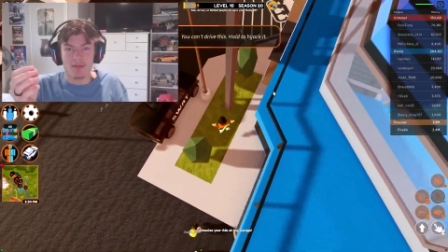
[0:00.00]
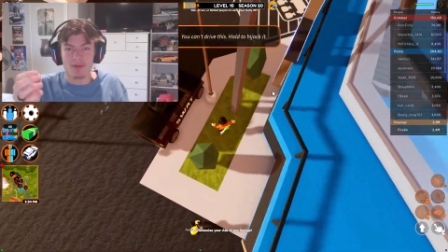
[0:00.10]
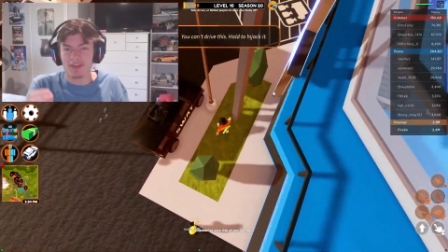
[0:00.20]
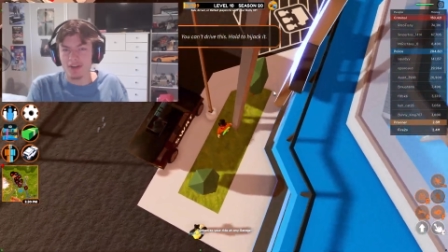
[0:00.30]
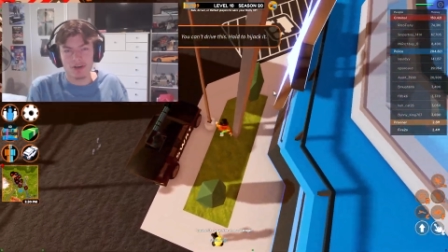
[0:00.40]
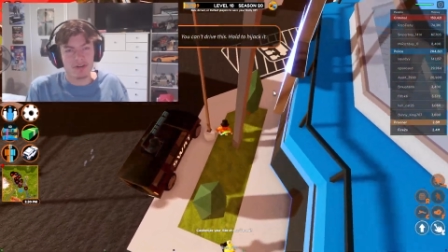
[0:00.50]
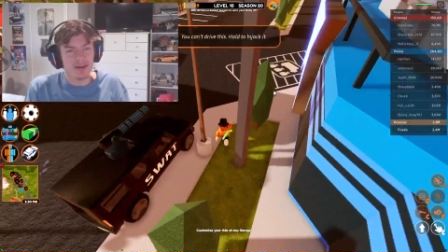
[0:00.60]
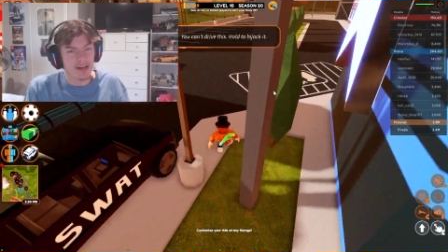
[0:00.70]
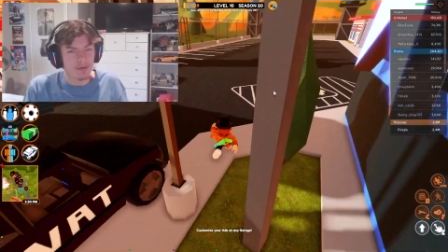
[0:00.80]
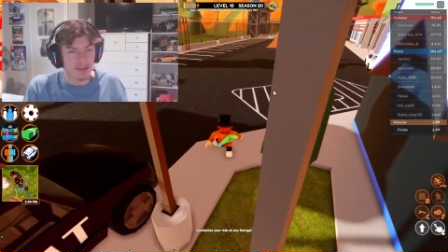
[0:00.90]
But they're not
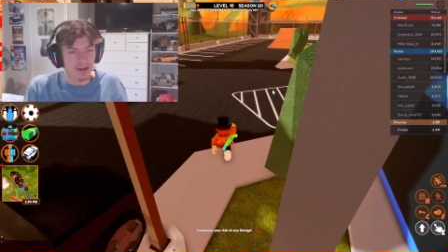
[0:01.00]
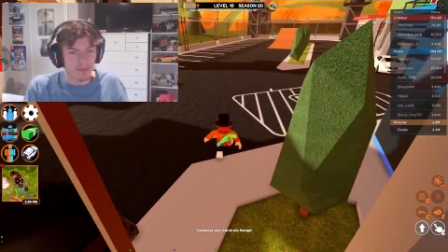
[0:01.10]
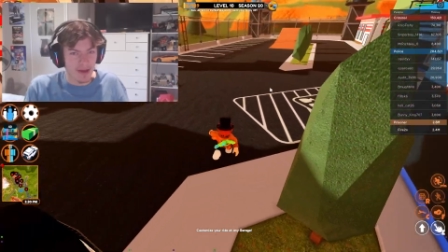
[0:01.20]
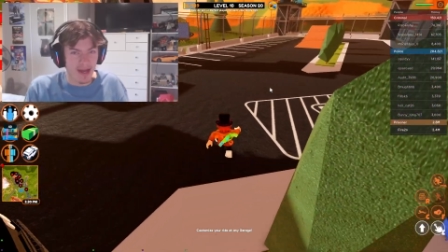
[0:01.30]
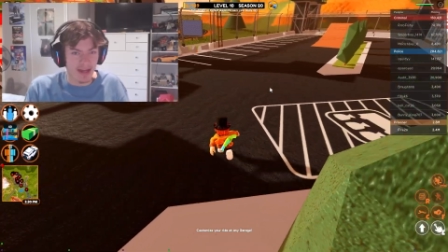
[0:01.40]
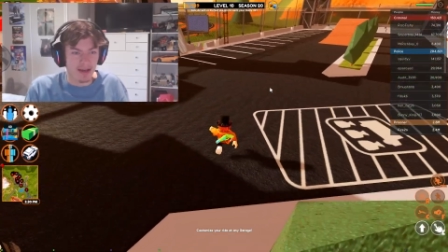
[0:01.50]
going out without a bang.